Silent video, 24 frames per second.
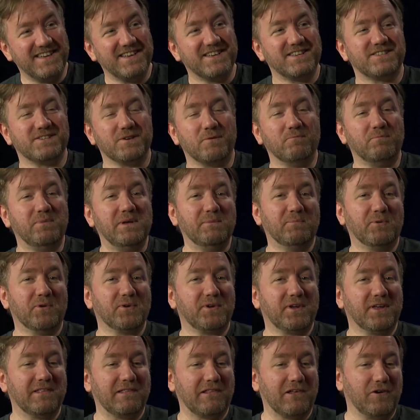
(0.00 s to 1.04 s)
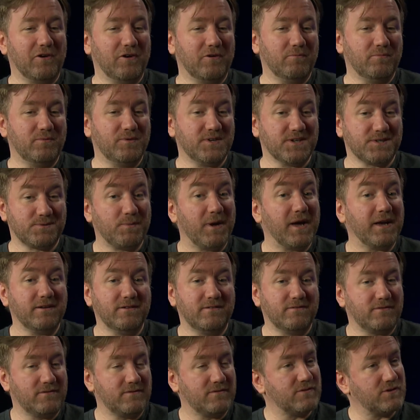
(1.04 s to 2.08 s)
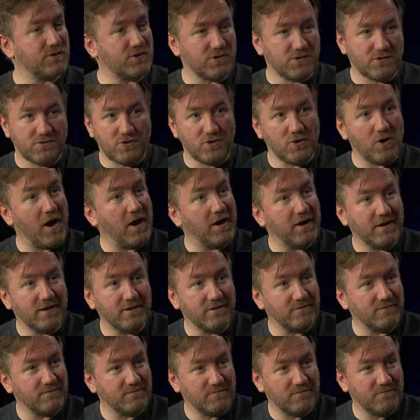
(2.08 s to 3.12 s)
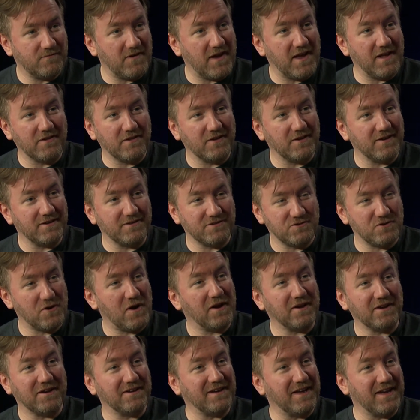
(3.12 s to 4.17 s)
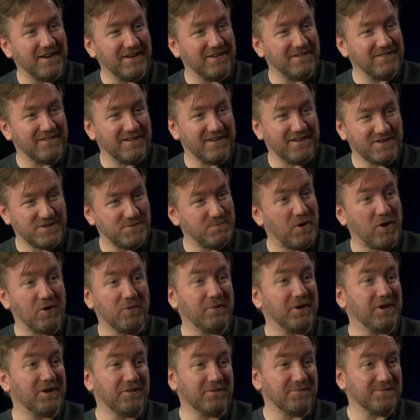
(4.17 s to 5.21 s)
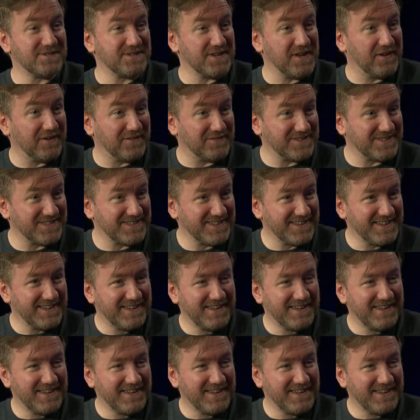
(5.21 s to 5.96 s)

Some people can learn just by trying and failing and trying again, experimenting themselves.